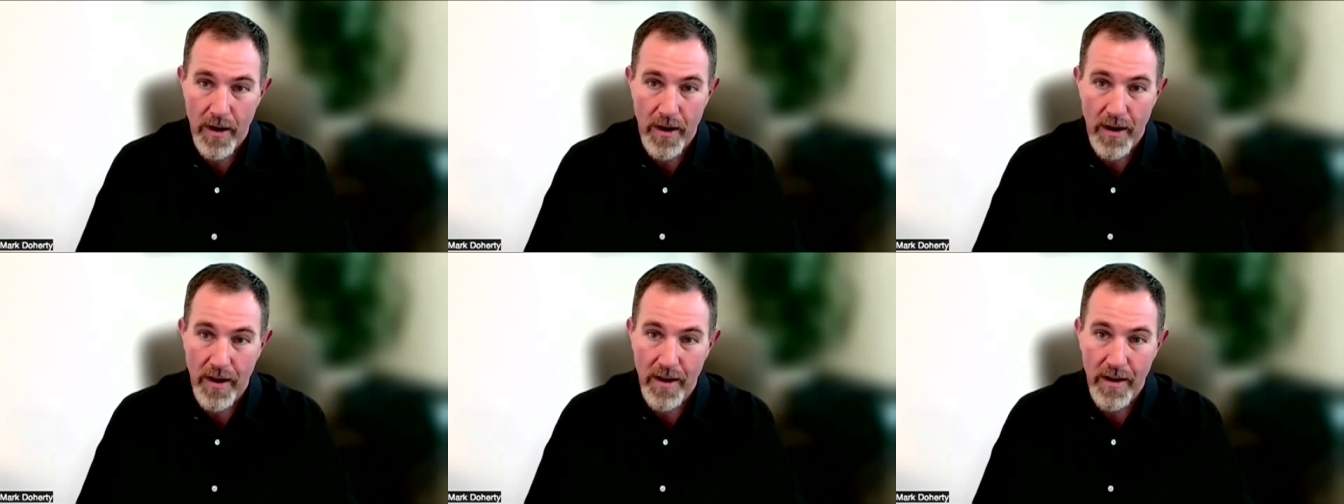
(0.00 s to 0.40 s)

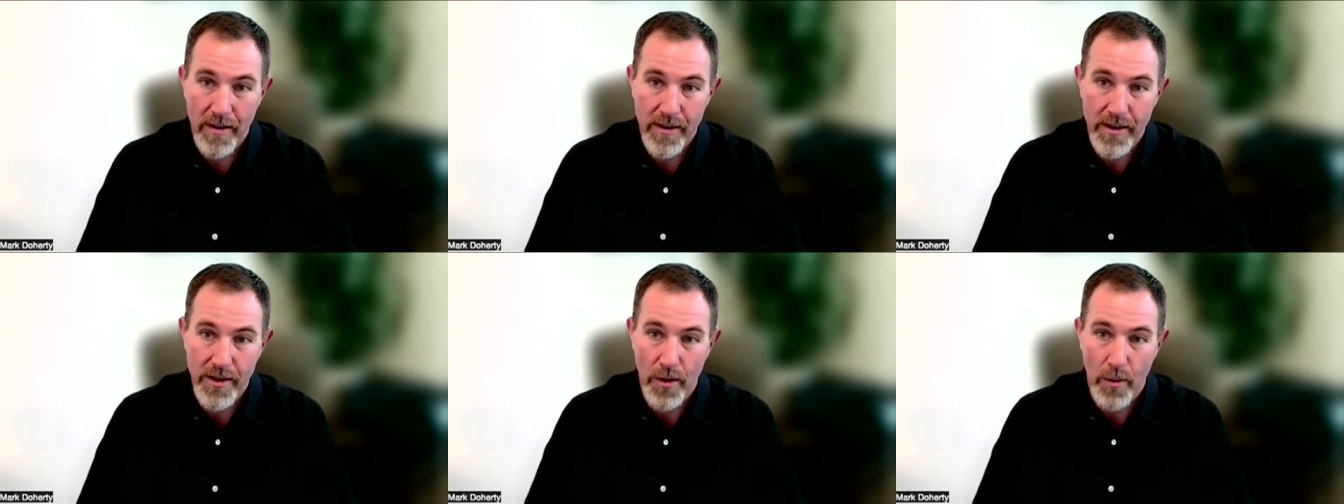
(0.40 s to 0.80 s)
Uh,
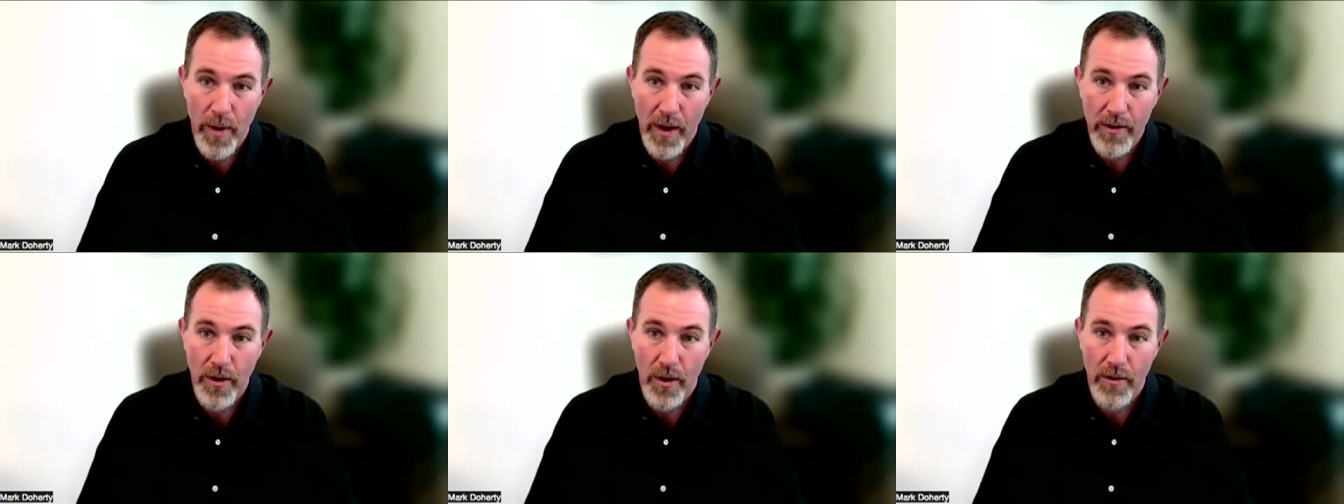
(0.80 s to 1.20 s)
you know,
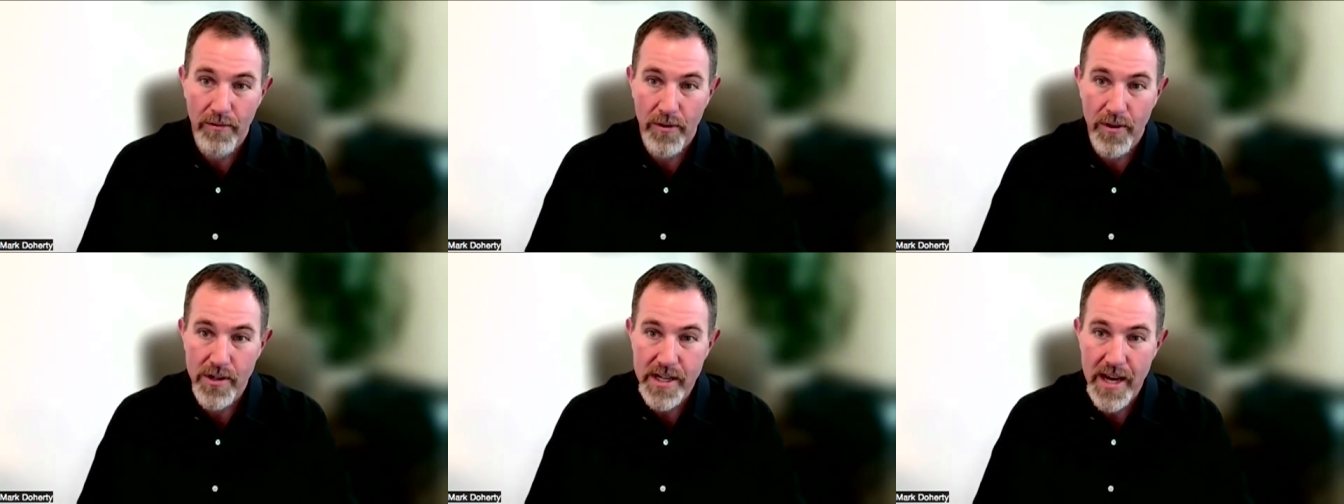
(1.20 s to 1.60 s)
well known
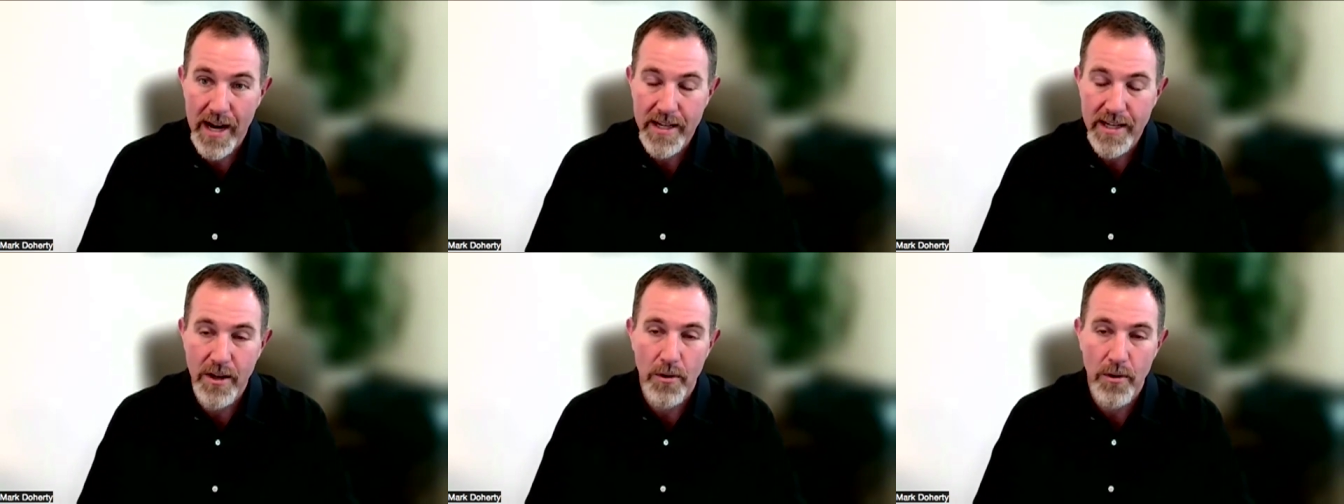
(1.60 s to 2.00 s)
for his
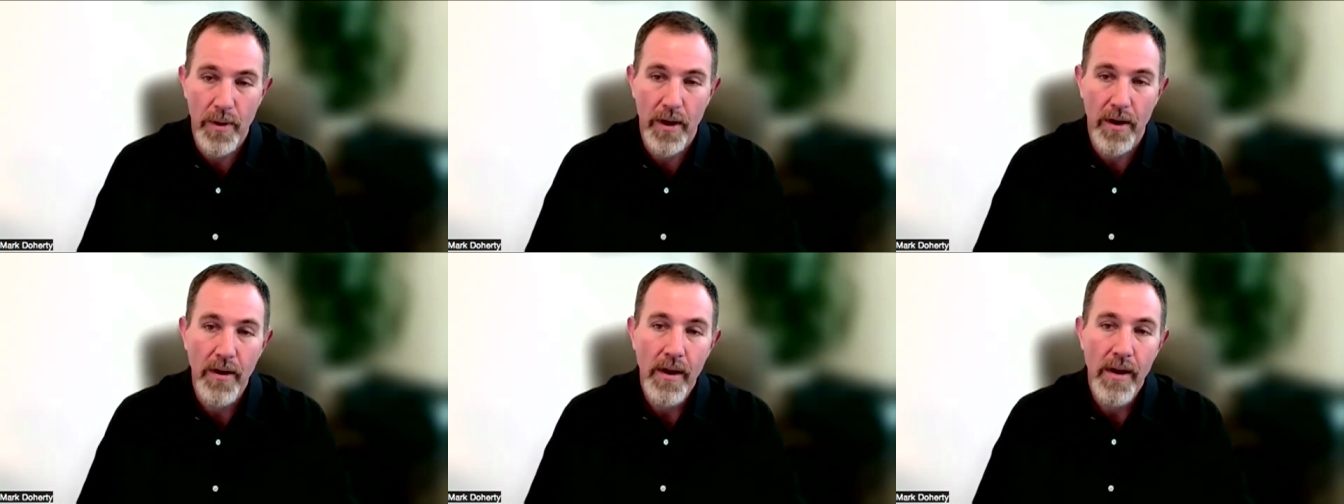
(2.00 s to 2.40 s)
acting
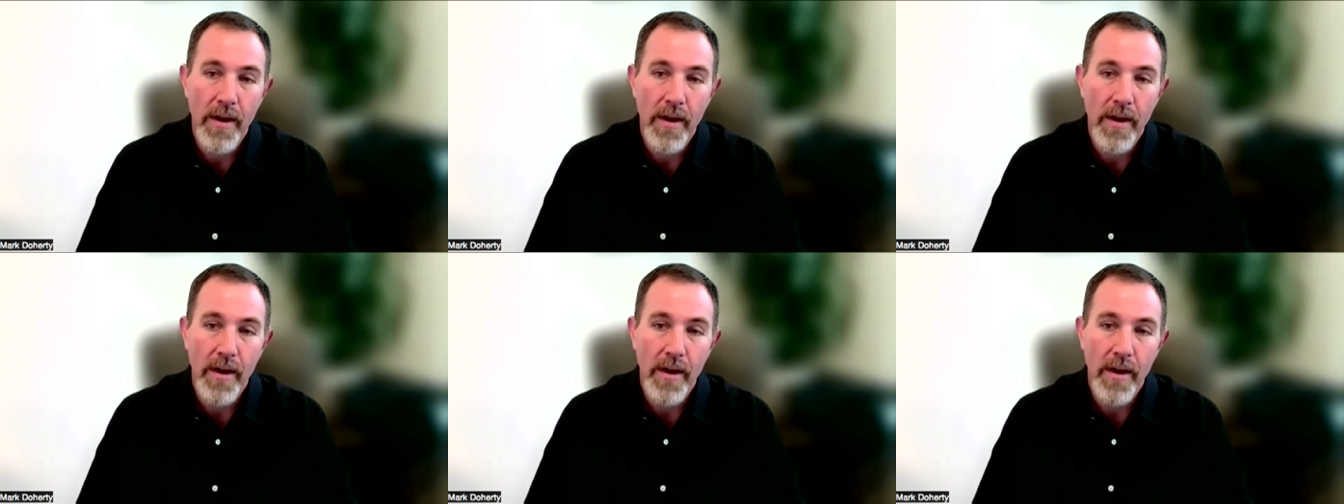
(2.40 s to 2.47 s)
career.